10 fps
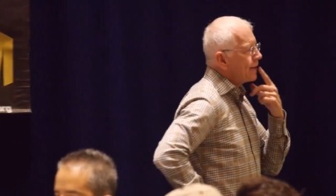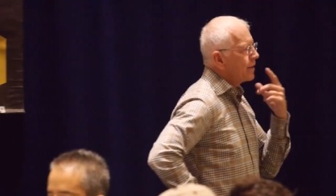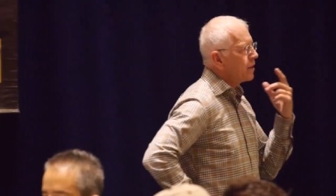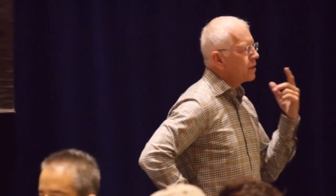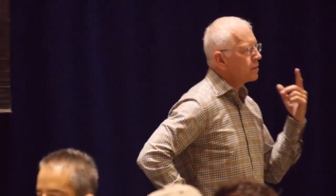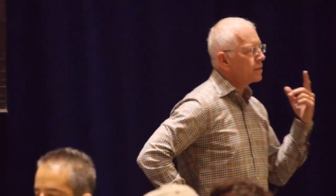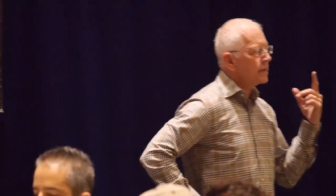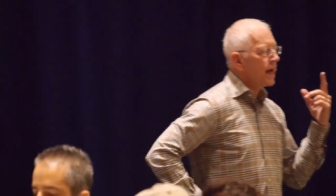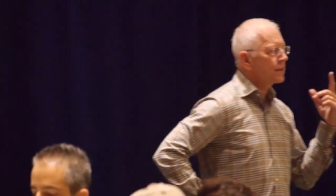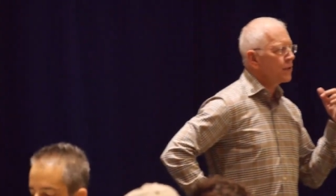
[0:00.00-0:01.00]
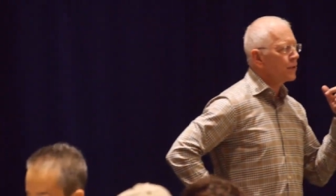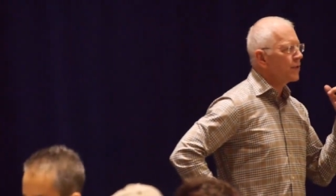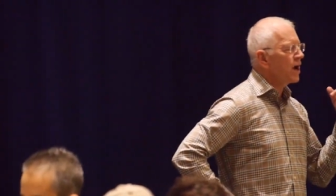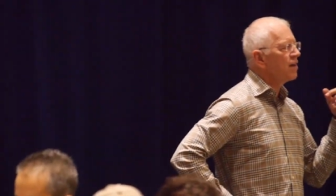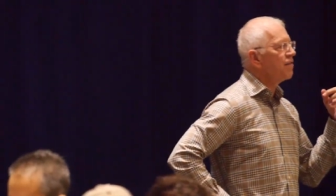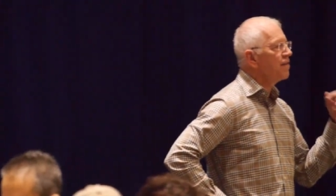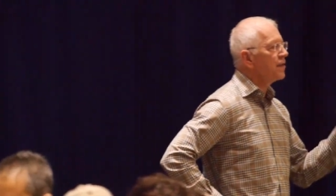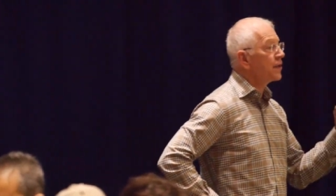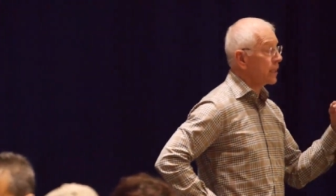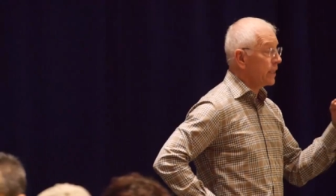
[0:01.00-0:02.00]
They're not just tired
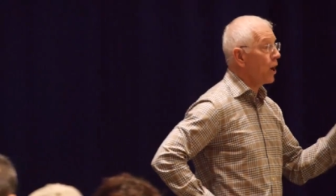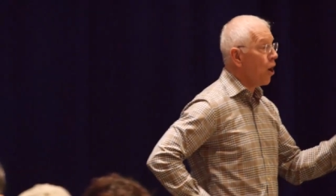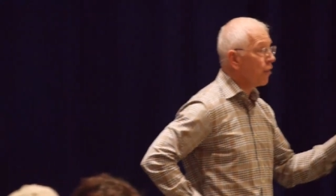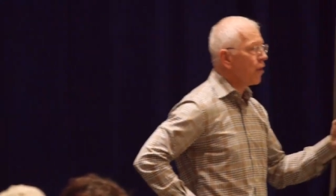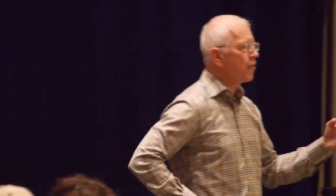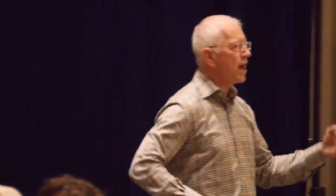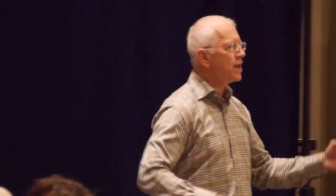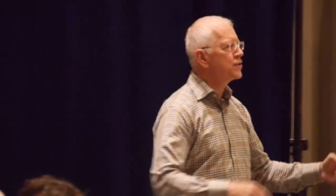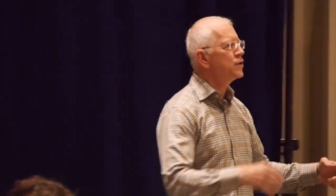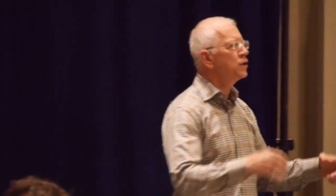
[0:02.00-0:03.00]
physically, although that